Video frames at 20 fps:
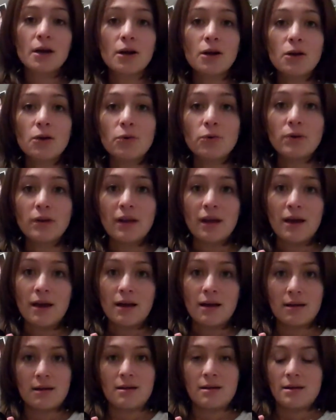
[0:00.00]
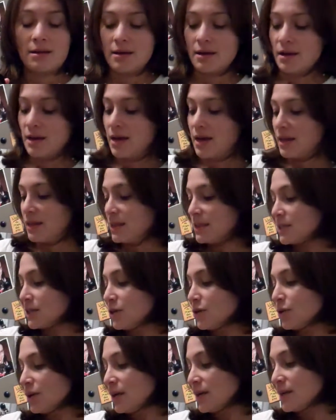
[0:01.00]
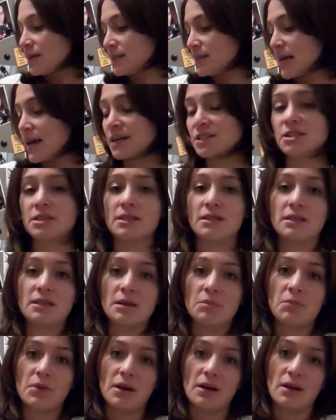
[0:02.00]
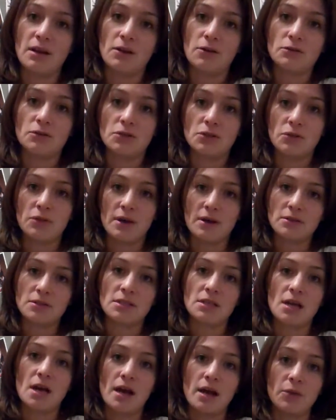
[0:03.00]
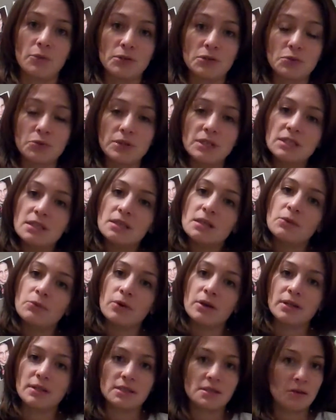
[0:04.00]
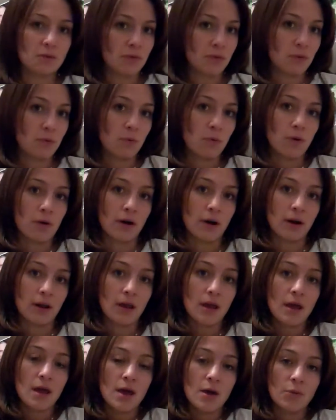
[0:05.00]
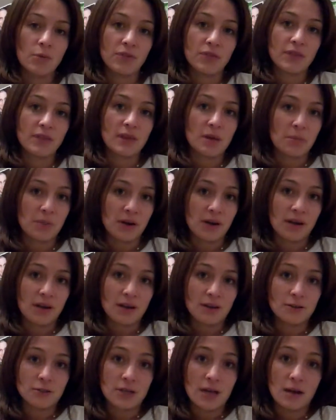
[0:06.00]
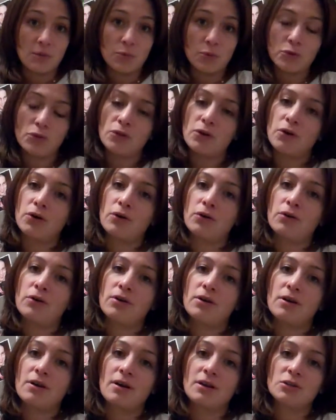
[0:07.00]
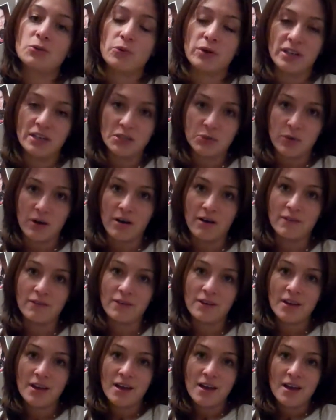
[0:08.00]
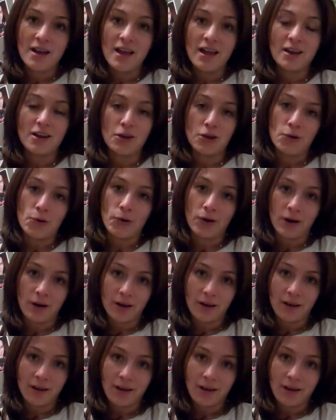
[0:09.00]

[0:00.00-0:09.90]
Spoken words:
Clunia. And this Clunia is actually a Tempranillo 2009, which recently won the Silver Award with the Tempranillos al Mundo 2012 in New York.